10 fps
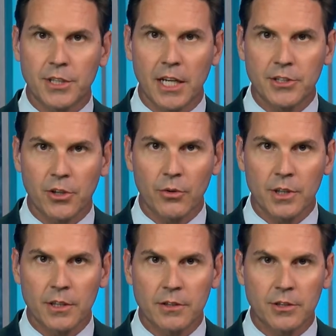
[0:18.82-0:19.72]
Gage
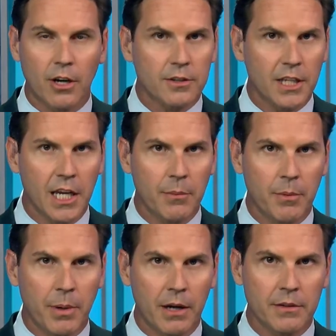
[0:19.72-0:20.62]
Goulding talked to him
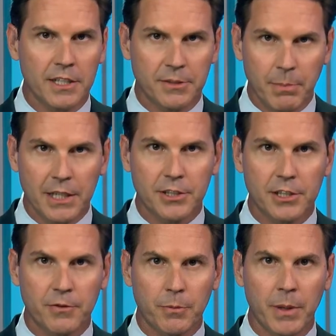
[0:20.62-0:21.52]
about his message
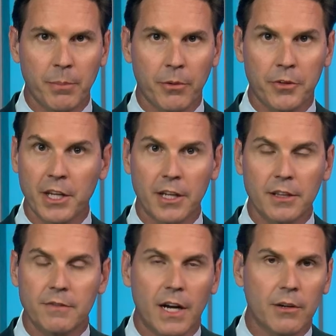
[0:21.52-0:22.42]
for people thinking the
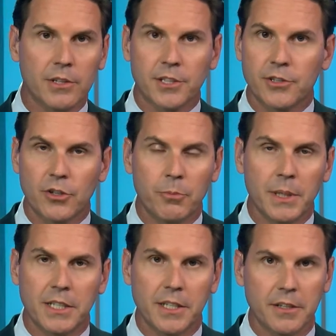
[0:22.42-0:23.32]
virus is no big
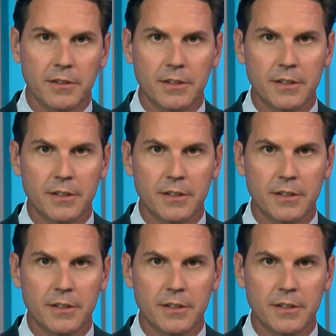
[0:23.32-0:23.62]
deal.